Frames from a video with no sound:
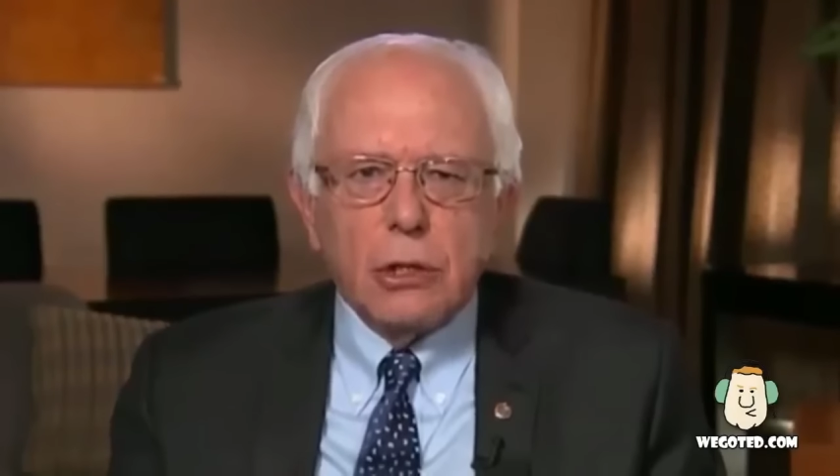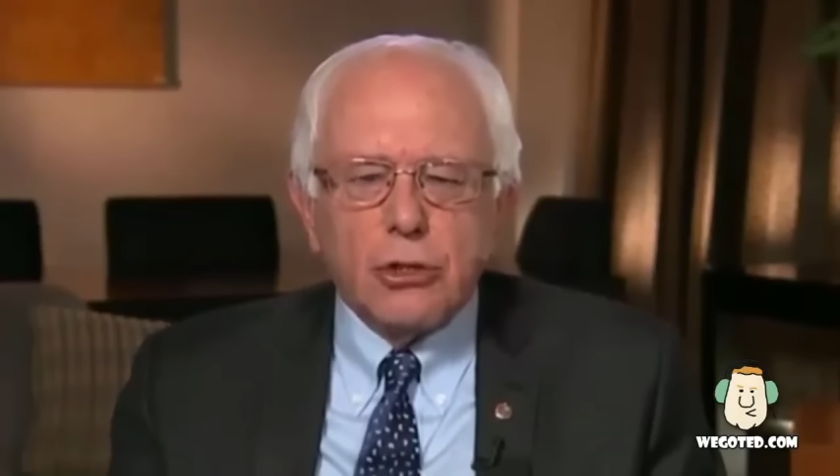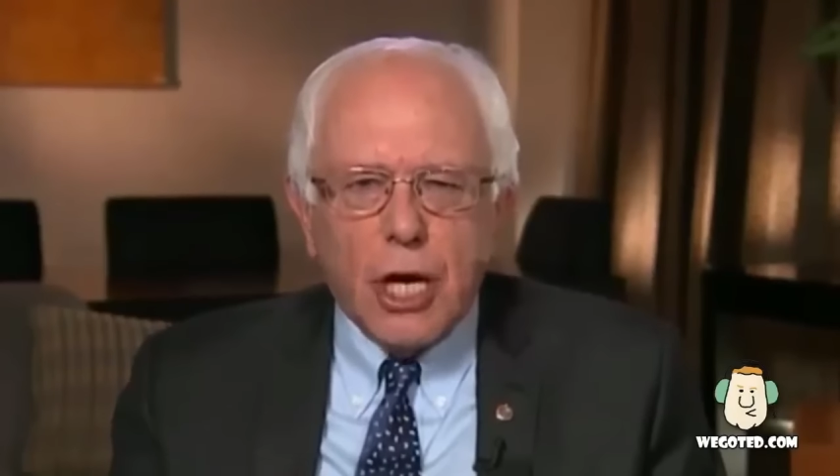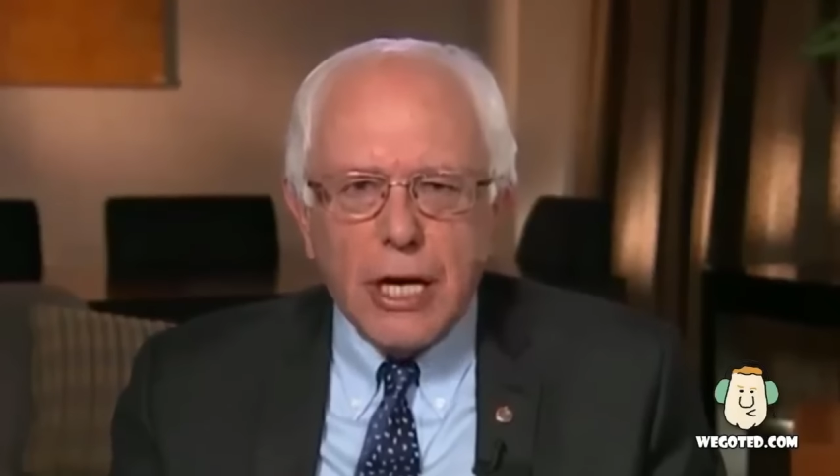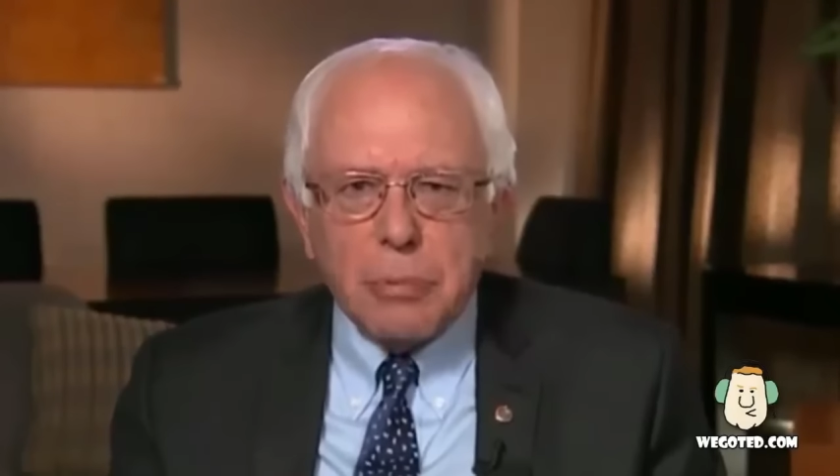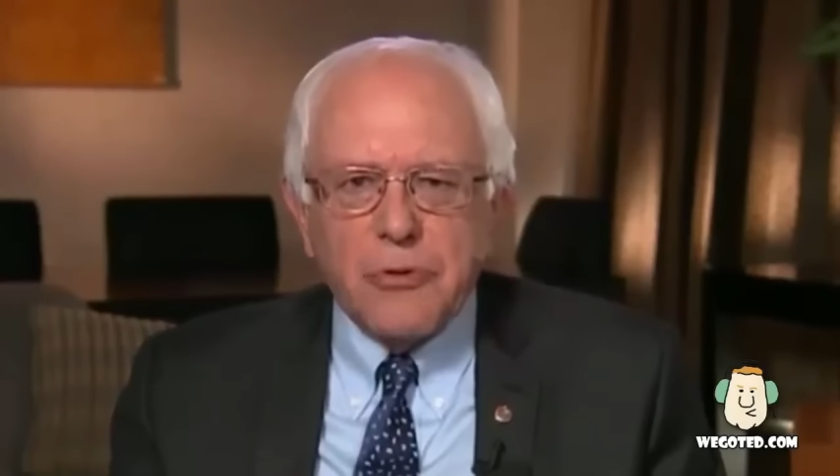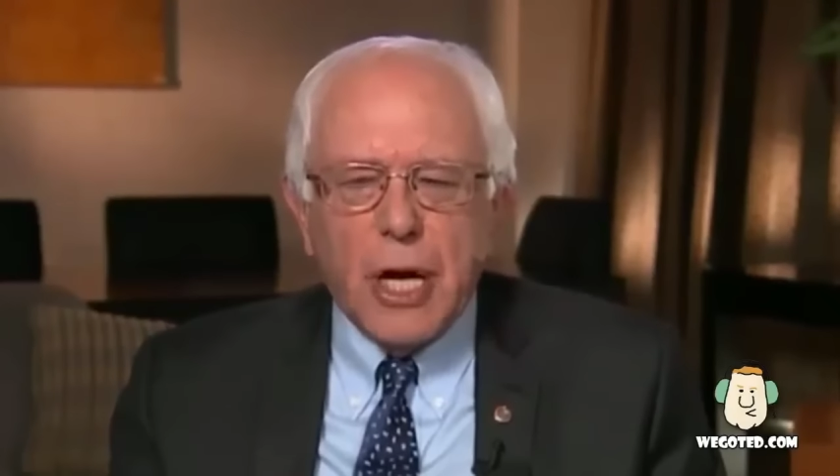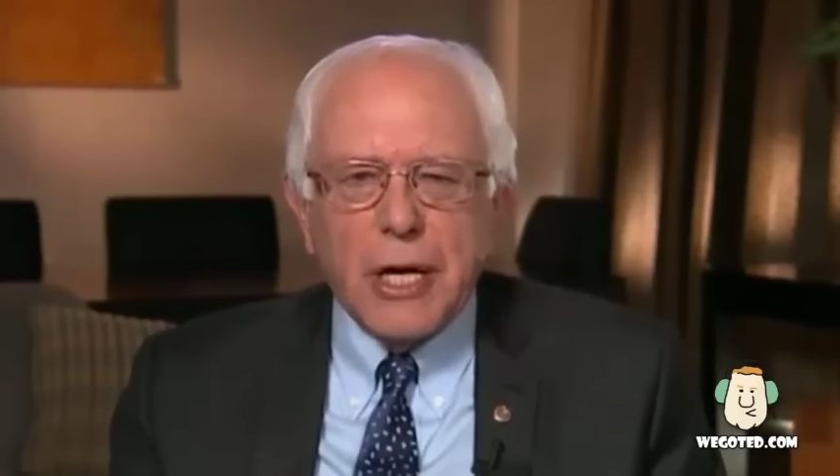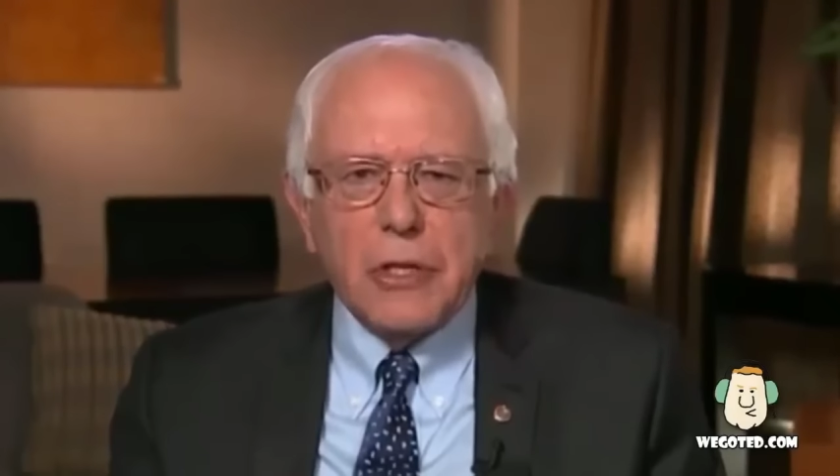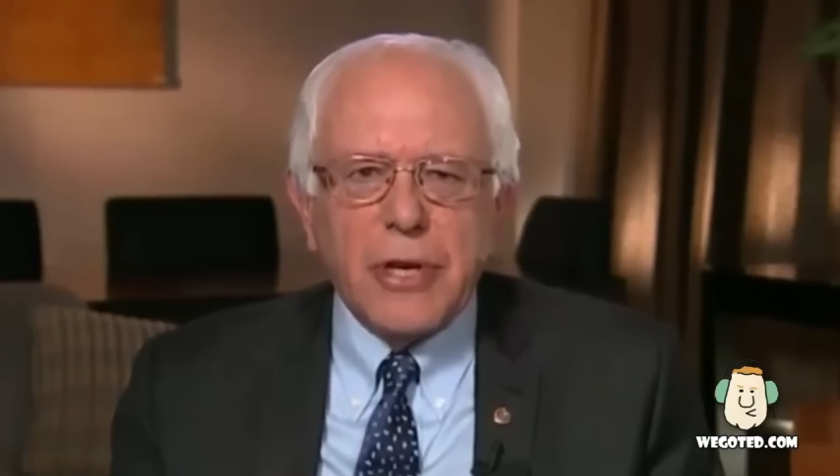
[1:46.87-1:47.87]
to try to
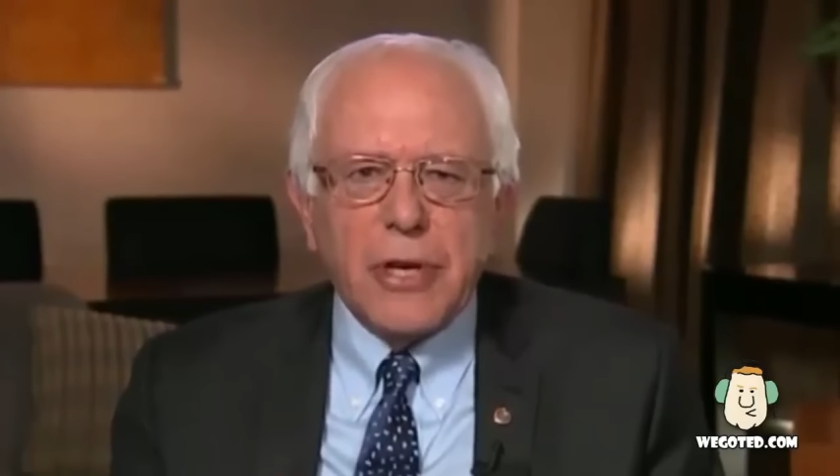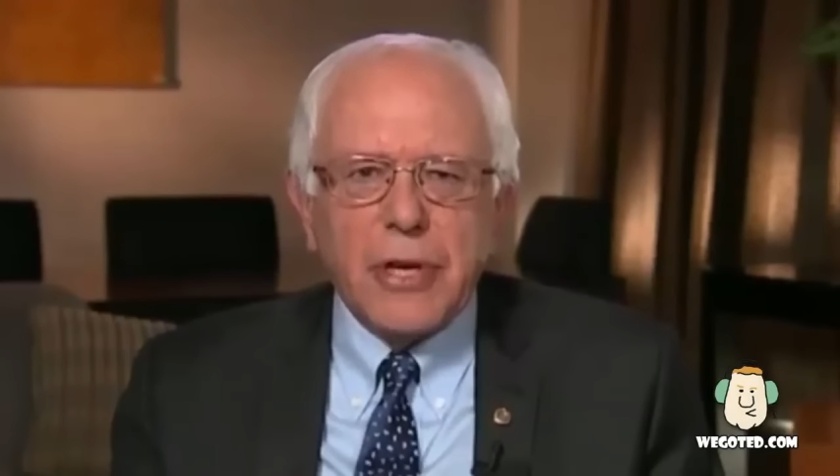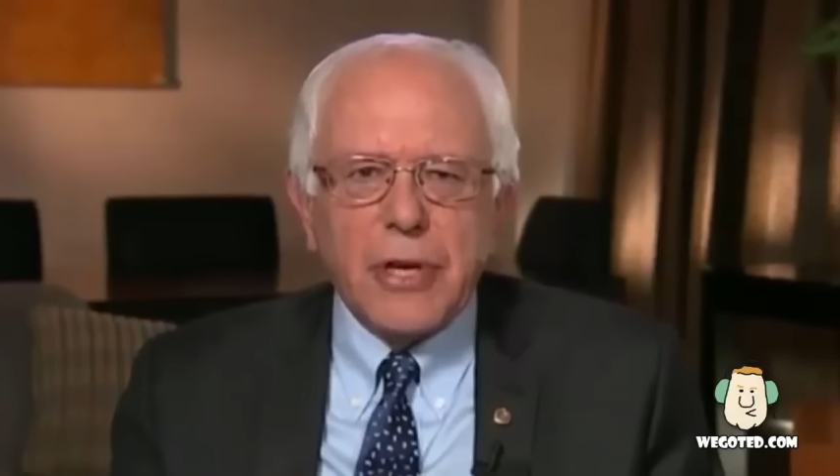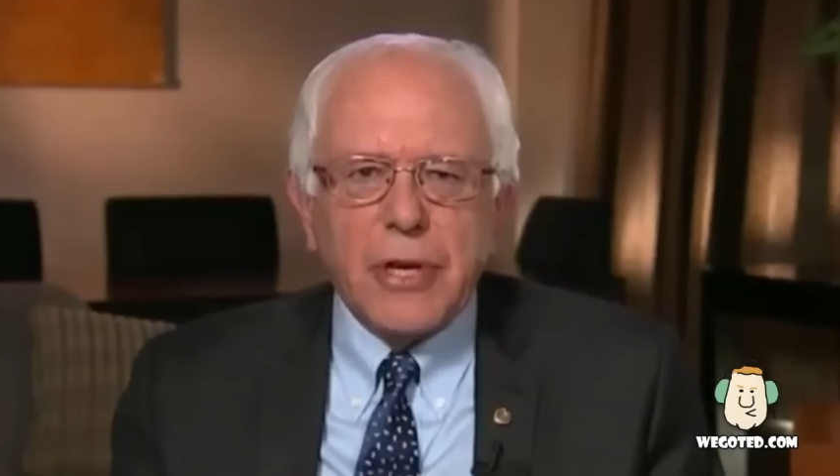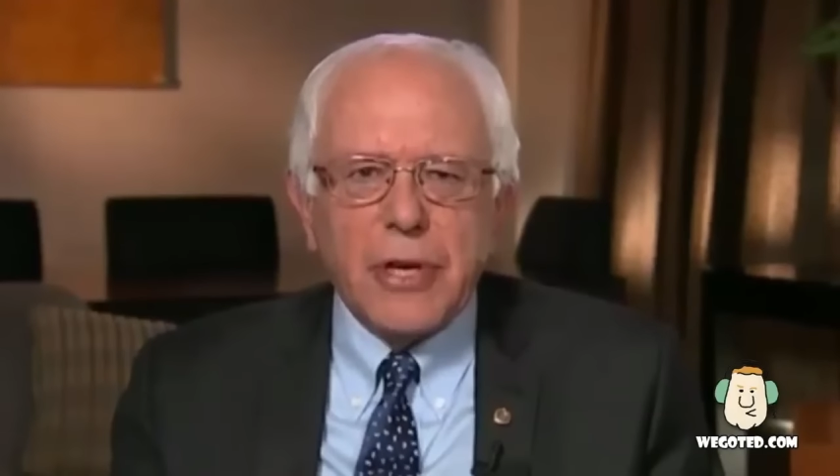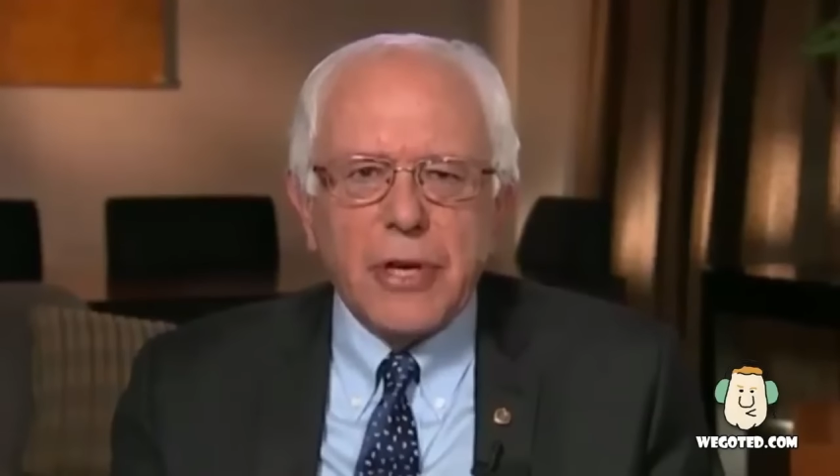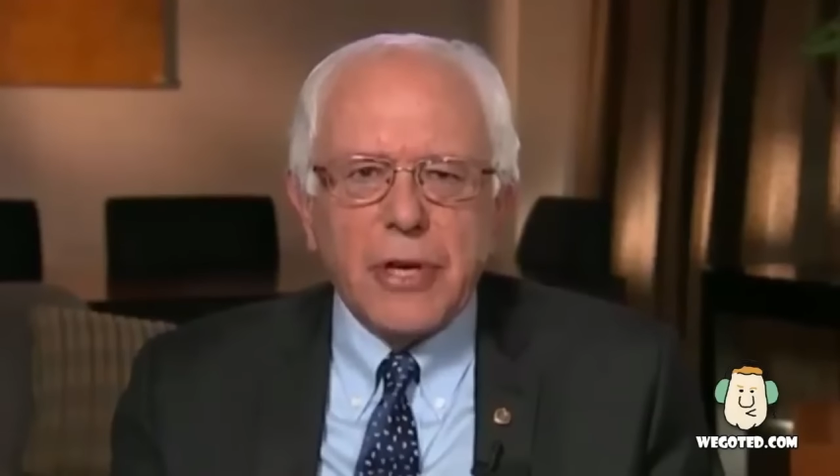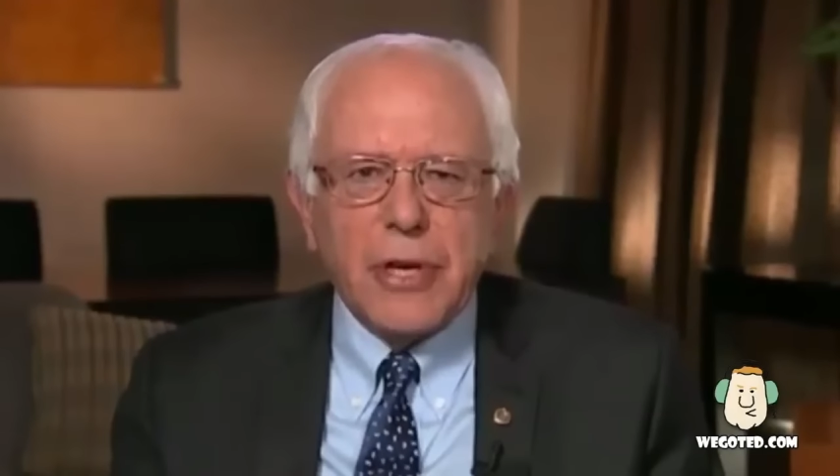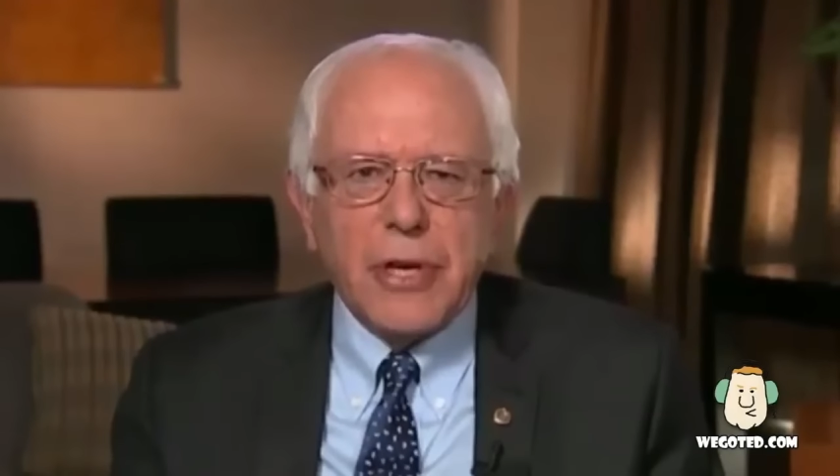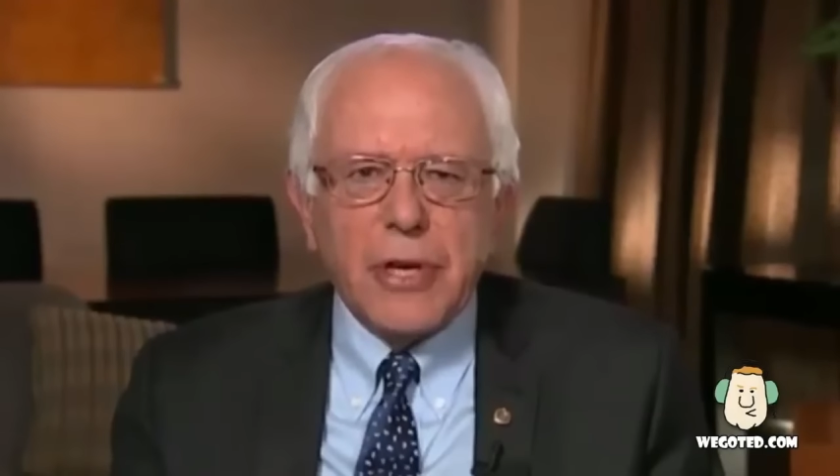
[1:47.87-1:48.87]
provide the training
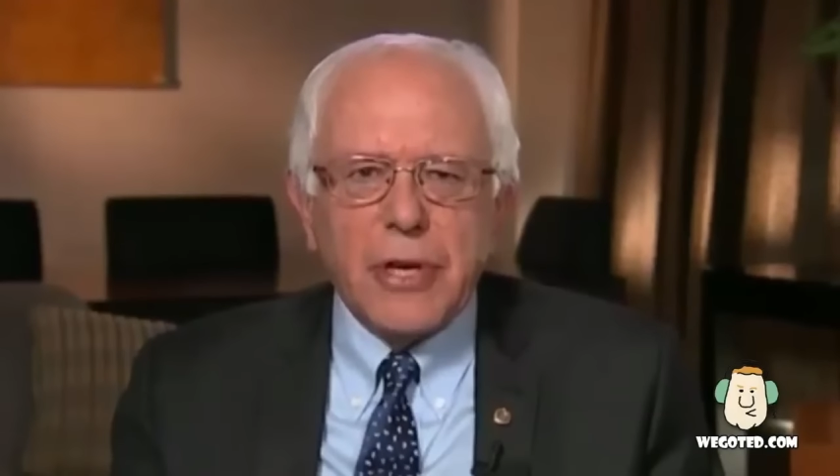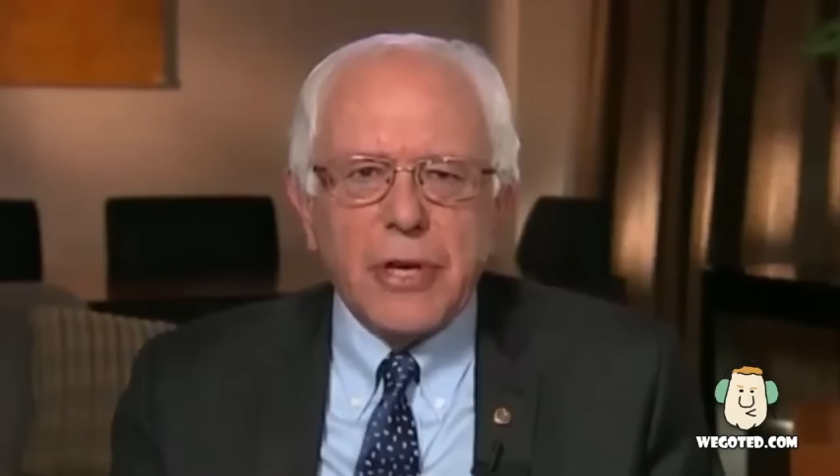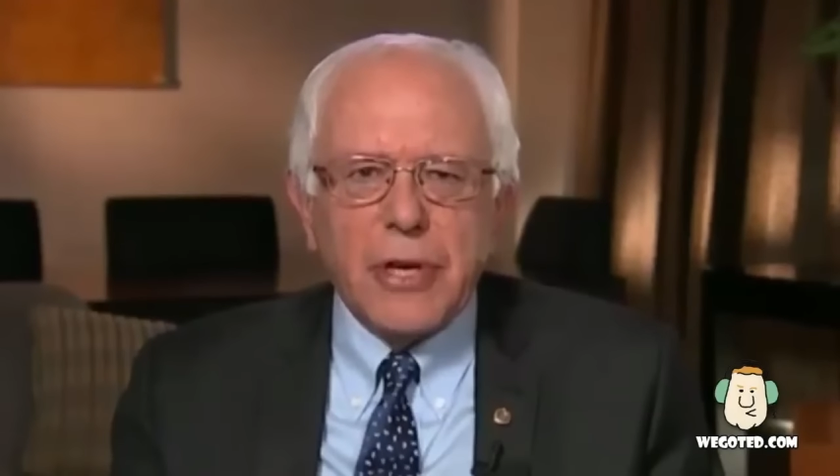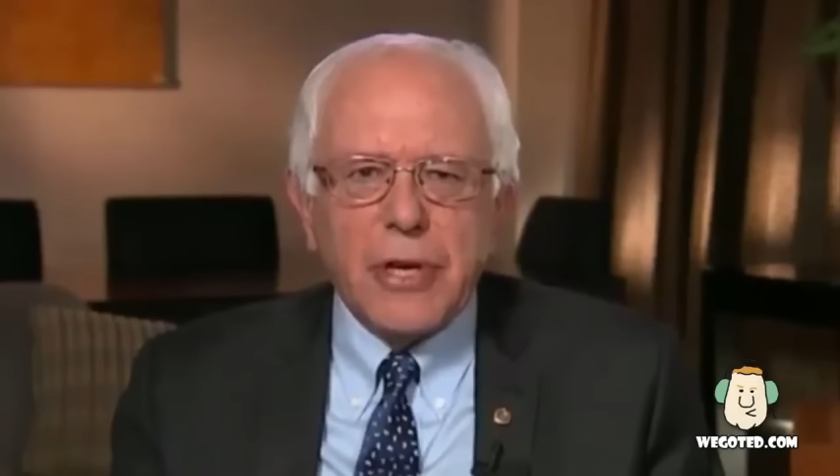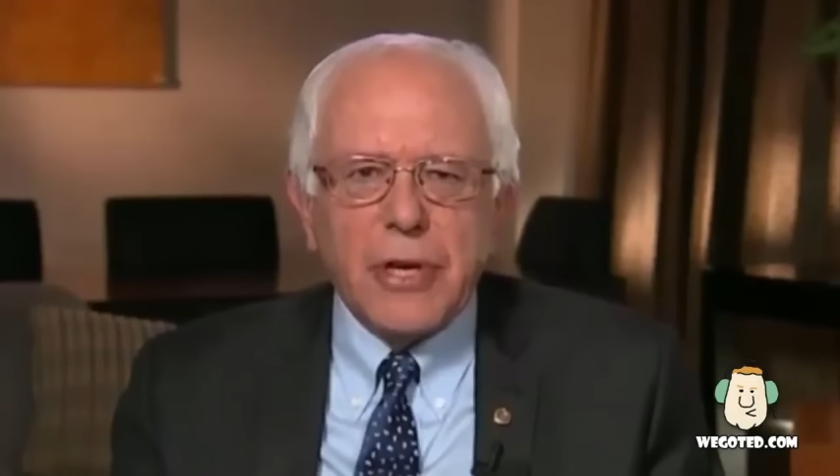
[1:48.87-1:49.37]
and support